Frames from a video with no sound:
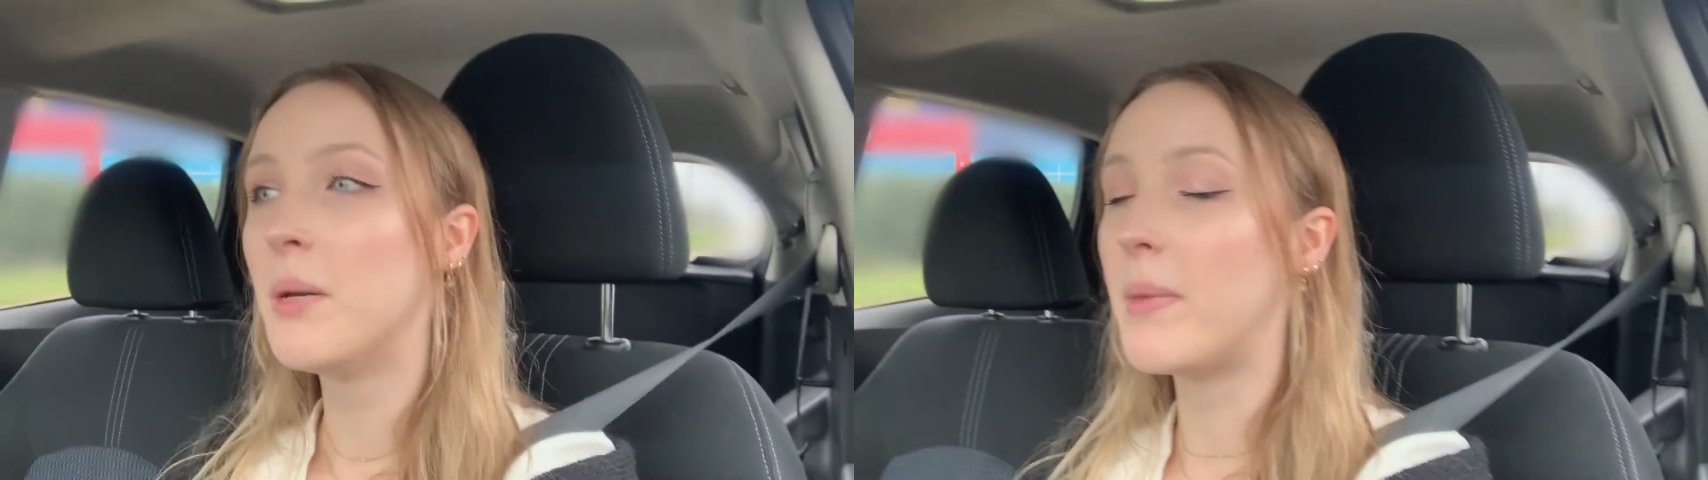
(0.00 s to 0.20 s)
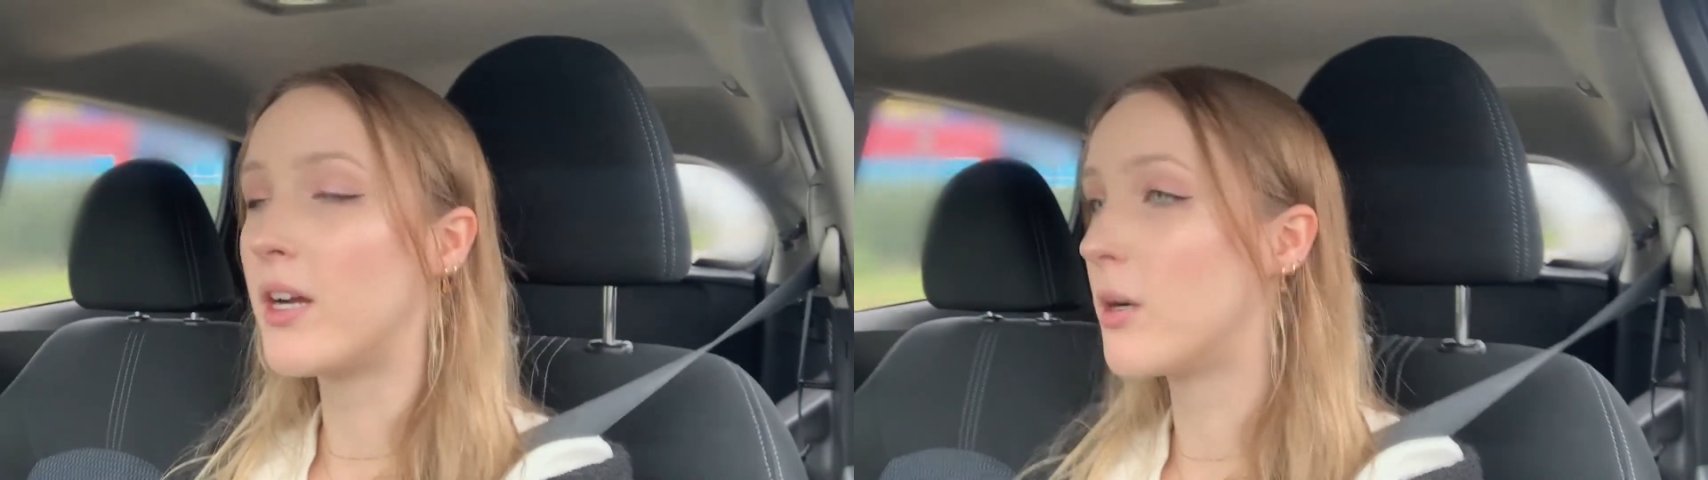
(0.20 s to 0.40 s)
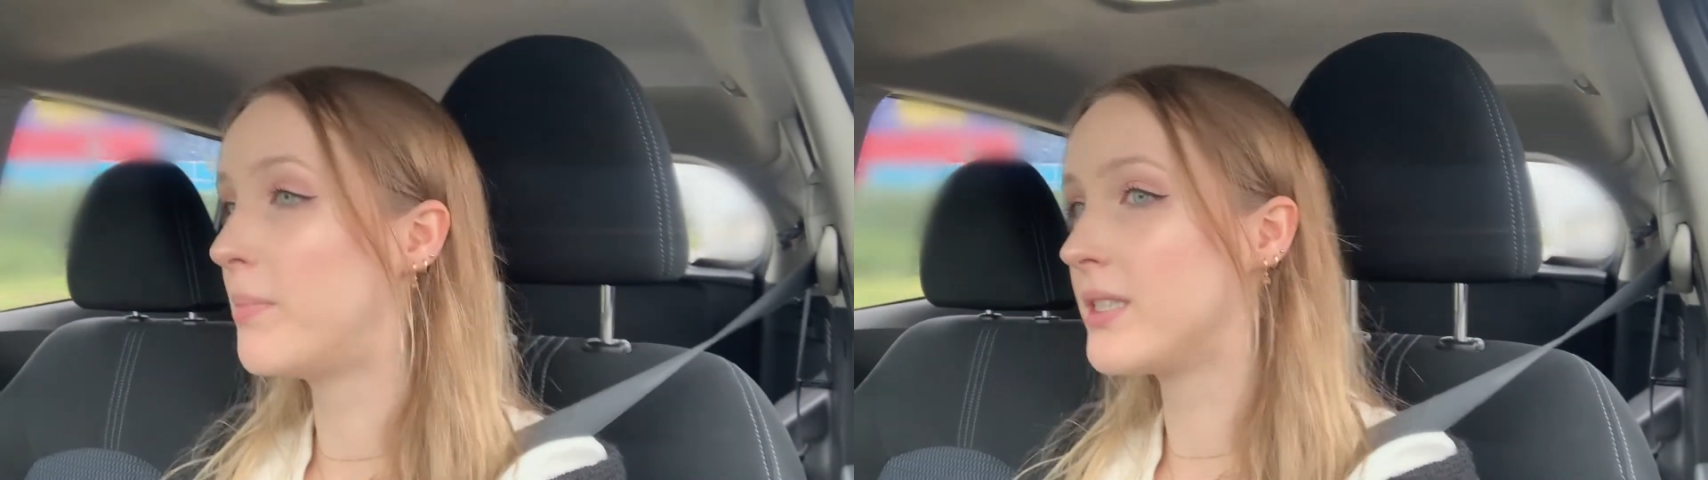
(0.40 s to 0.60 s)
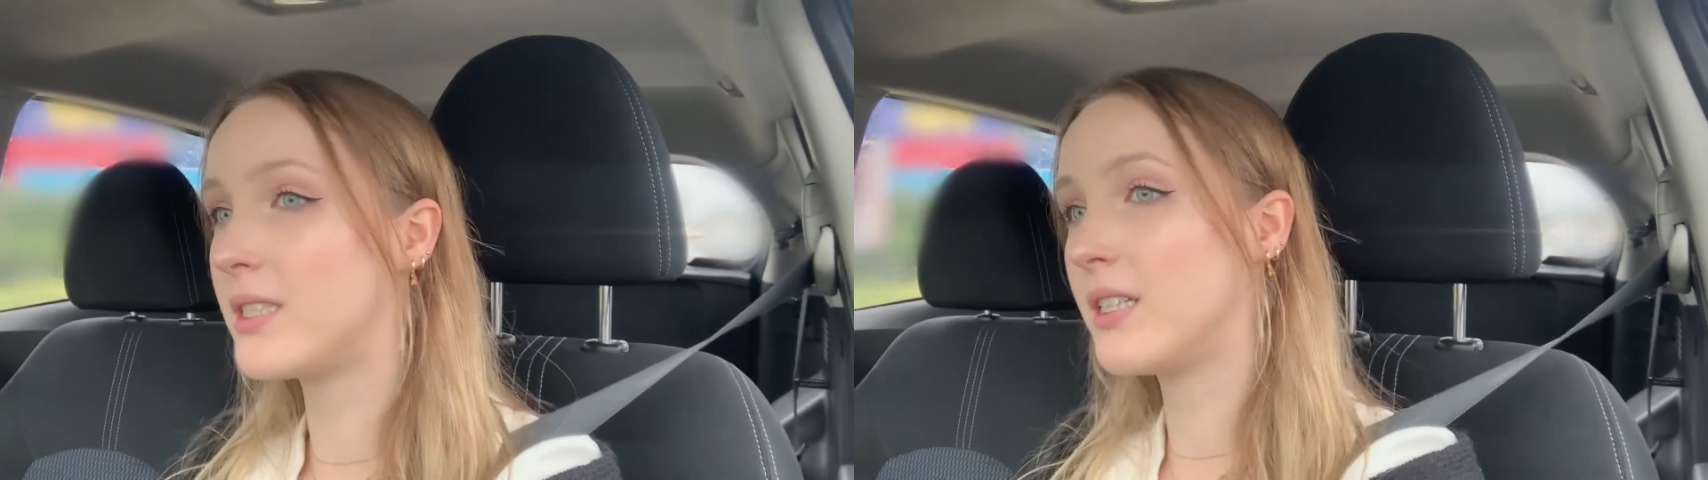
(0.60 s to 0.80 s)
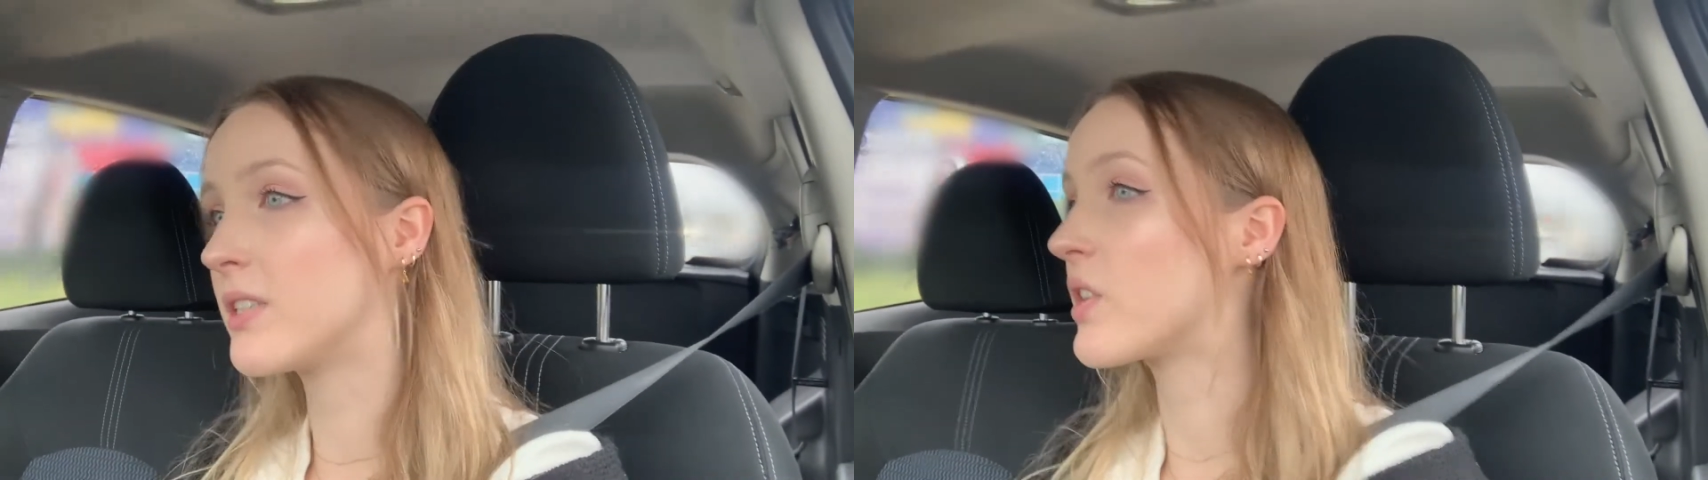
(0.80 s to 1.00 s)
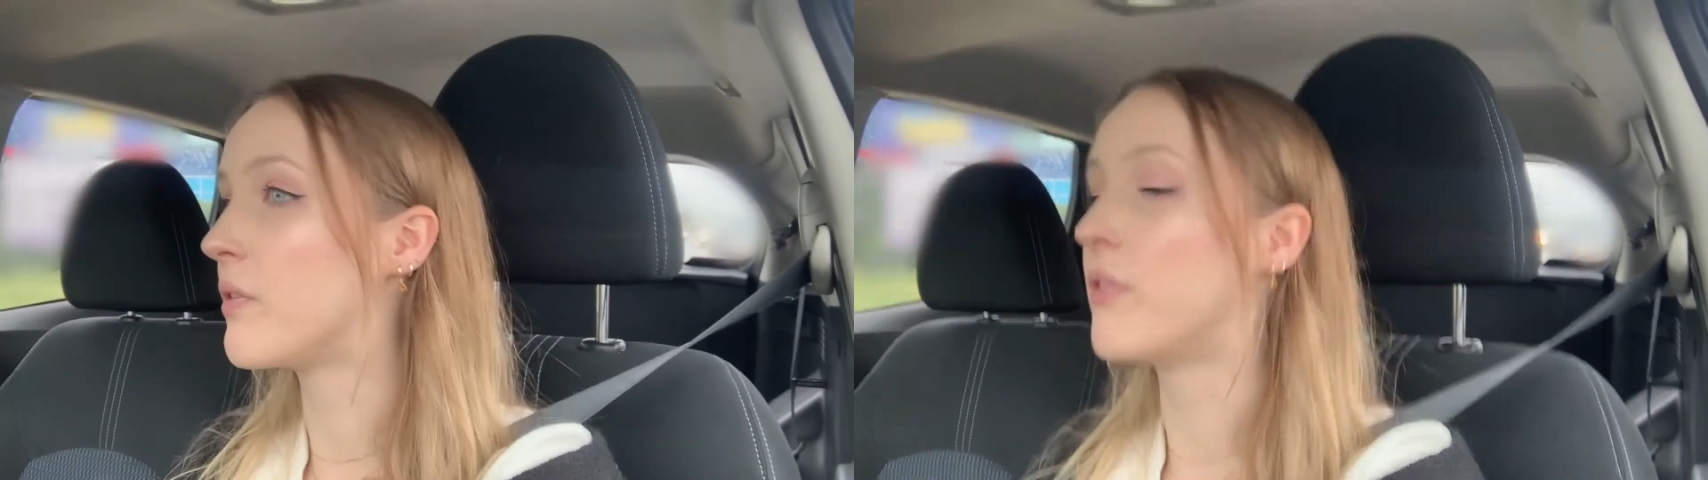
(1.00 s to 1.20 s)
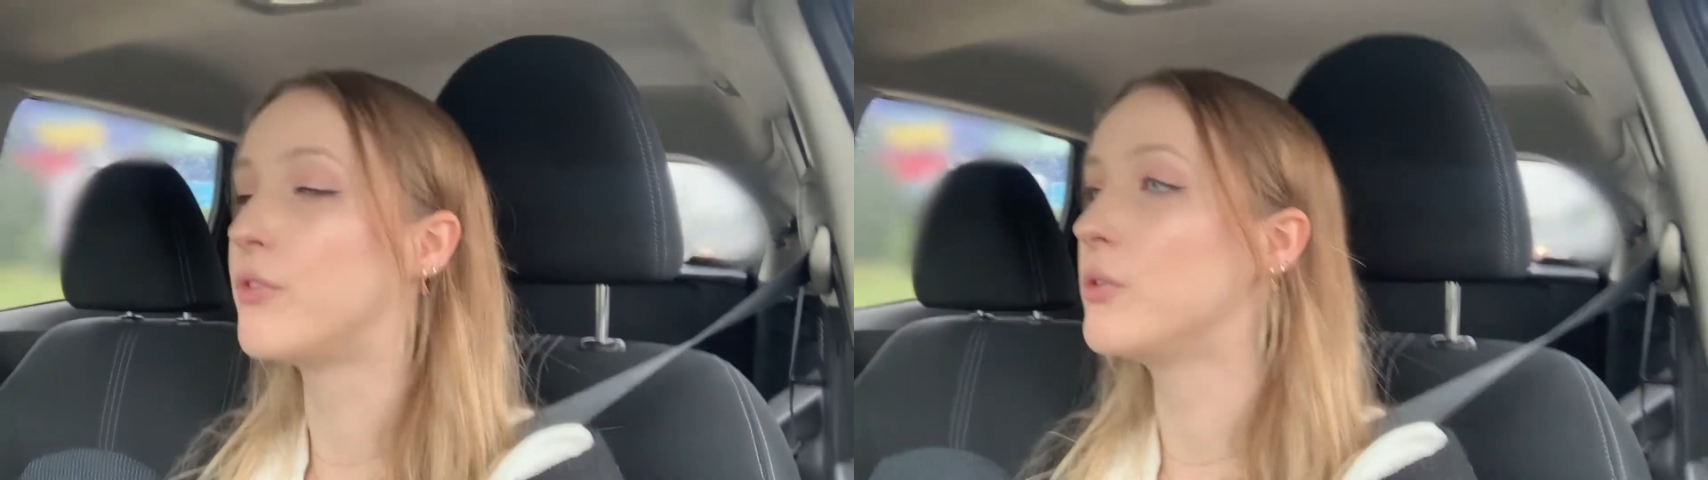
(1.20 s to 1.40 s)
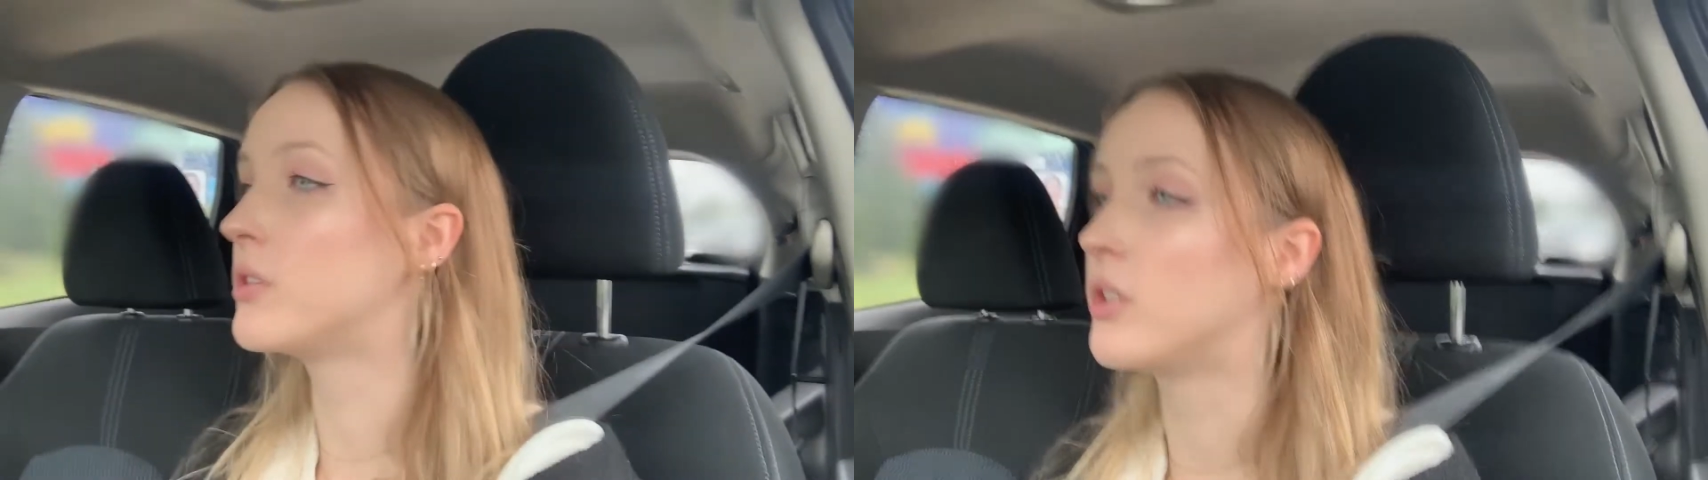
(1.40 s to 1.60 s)
my art business, off of
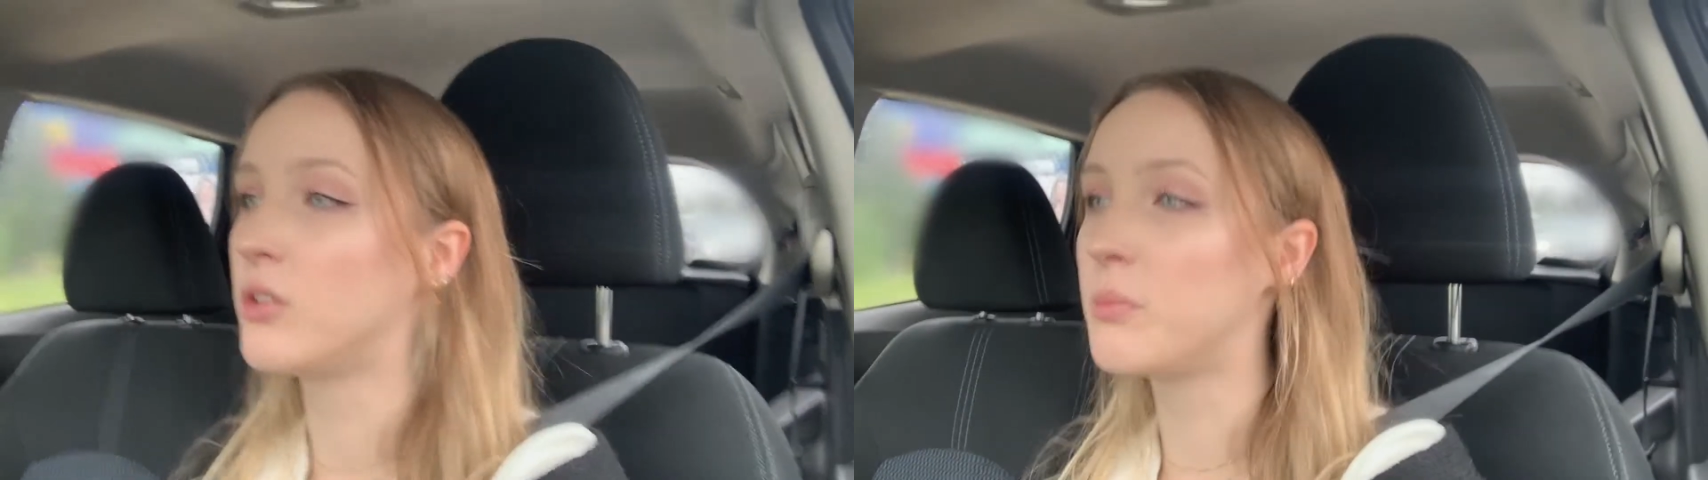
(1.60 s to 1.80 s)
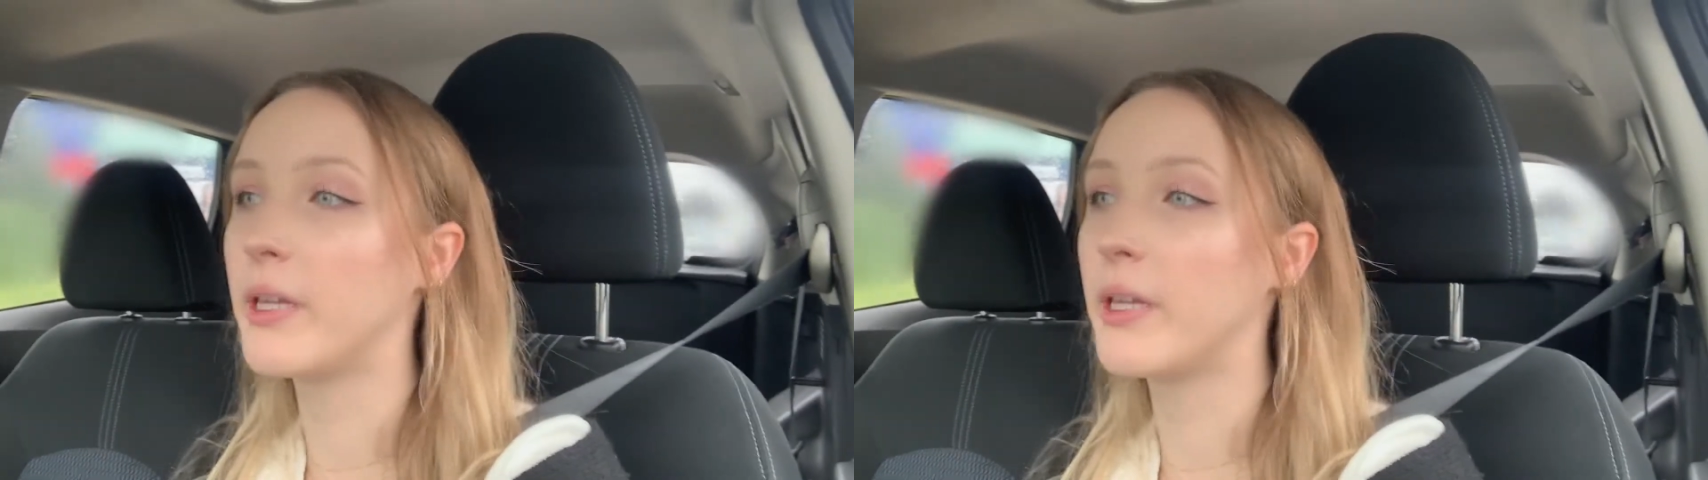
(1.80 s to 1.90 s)
YouTube.